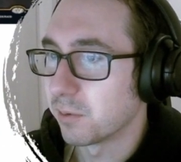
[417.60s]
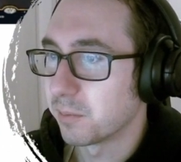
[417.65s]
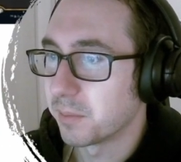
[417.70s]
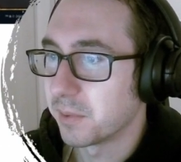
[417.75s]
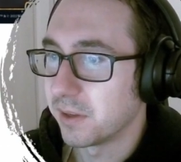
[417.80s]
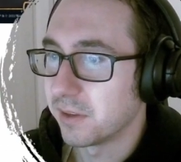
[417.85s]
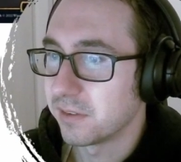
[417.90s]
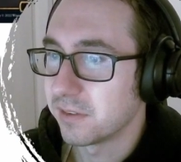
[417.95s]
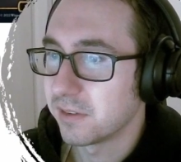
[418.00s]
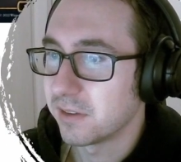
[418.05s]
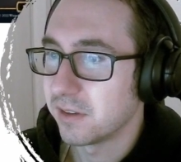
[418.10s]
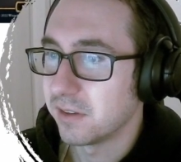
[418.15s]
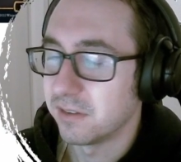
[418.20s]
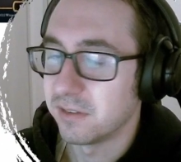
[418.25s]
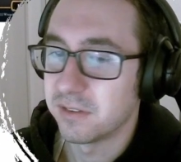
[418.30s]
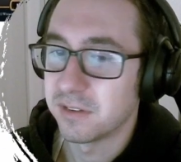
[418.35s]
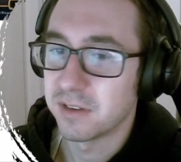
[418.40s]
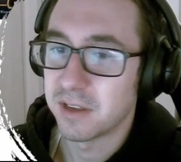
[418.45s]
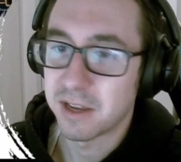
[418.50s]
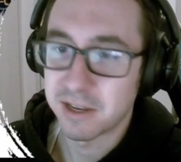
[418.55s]
place
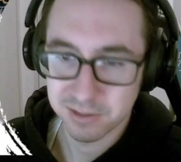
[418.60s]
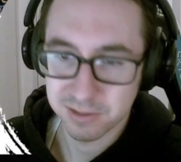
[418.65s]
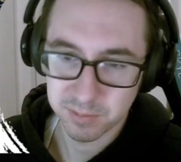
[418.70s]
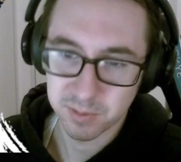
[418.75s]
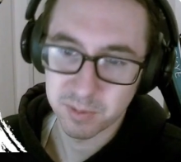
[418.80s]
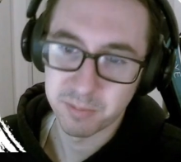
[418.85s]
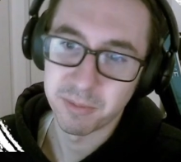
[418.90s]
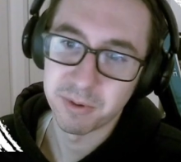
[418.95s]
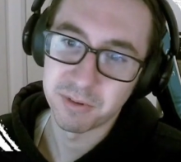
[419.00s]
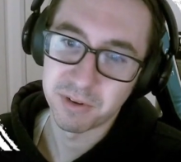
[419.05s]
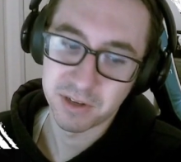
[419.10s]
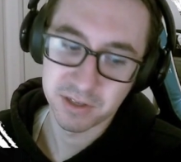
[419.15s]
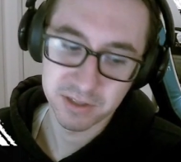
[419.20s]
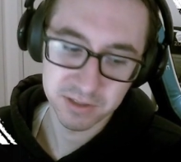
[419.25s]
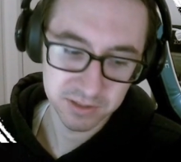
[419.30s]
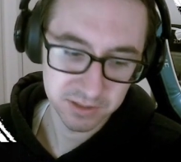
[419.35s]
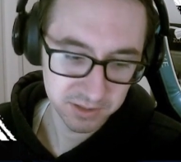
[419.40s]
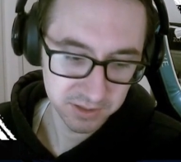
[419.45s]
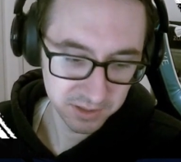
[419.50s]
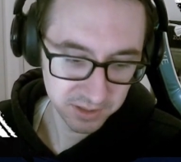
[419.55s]
is Esper Midrange.
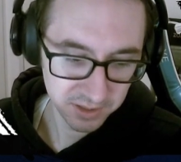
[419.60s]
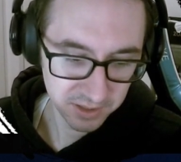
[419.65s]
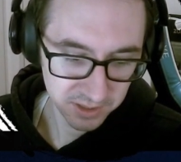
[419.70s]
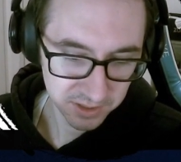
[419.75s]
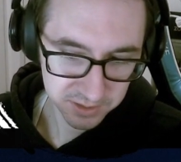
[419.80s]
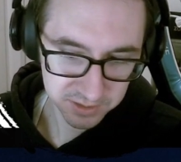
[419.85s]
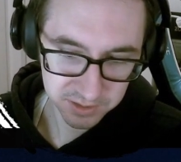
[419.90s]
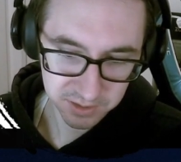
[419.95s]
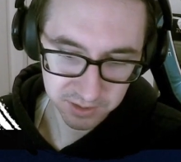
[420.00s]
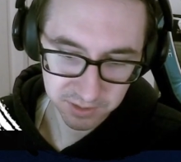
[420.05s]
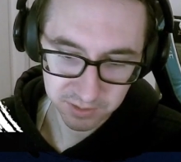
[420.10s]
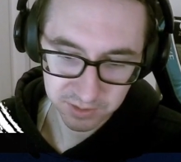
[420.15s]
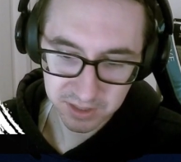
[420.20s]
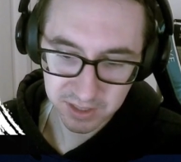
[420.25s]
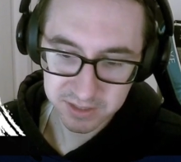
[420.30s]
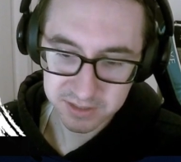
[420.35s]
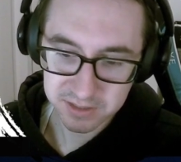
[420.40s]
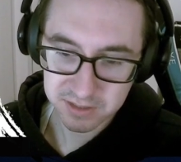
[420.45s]
So lots